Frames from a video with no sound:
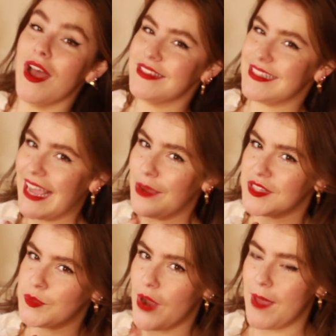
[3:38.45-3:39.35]
are sticking with
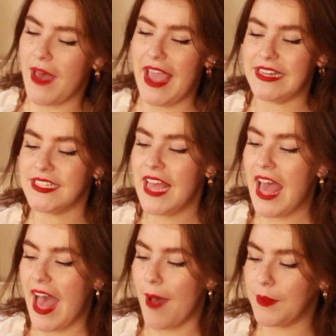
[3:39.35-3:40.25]
spray paint,
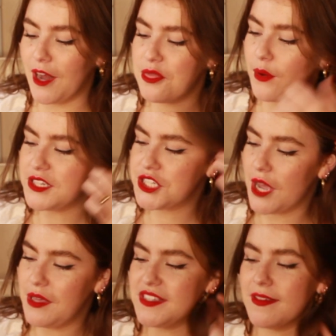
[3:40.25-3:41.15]
but I thought I'd show
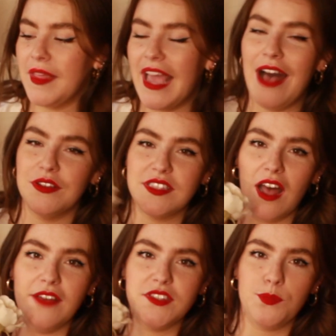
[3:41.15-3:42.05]
you something else that
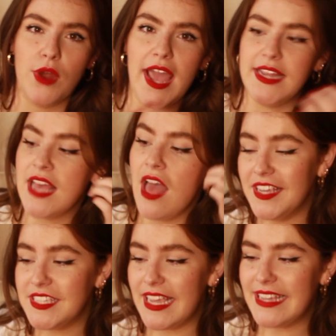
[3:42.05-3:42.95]
I've sprayed.
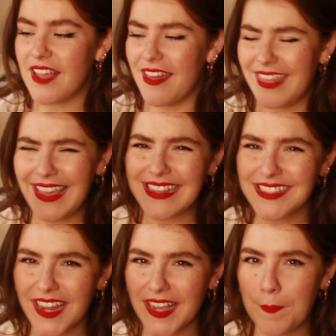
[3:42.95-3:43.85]
This is, I think
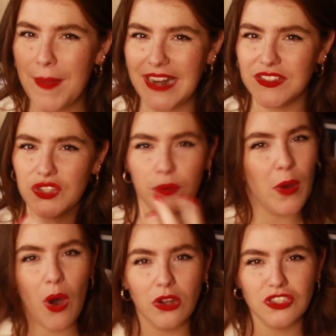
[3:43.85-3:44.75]
it's like a pencil
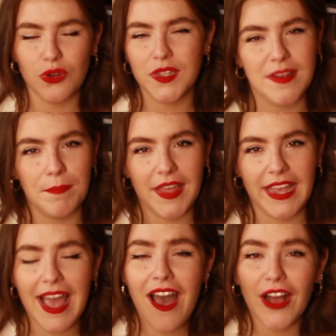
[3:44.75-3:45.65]
pot or
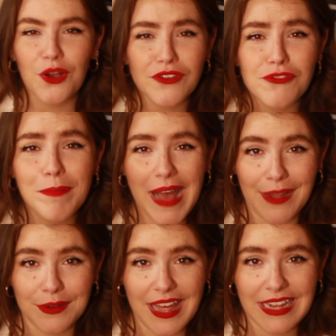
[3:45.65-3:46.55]
something. I got it from
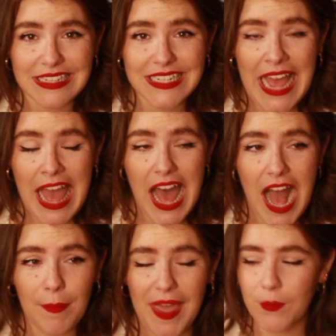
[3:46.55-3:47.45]
Poundland.
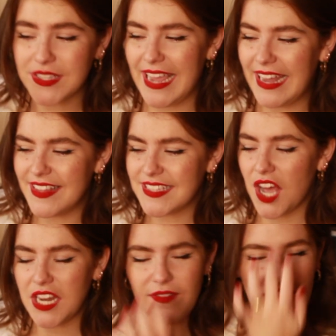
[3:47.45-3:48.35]
It was in this
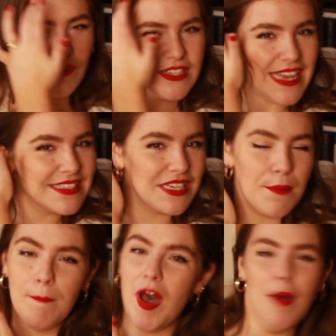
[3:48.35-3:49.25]
kind of
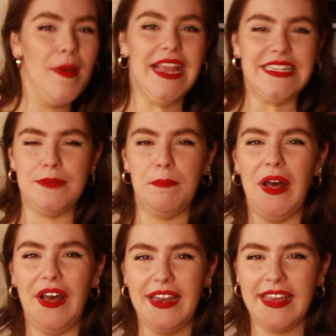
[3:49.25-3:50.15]
iridescent mermaidy
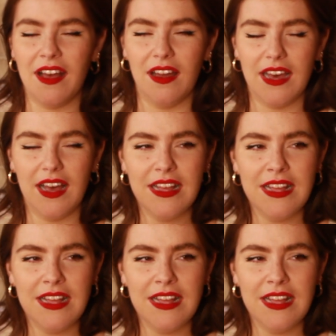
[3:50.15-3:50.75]
pearly colour.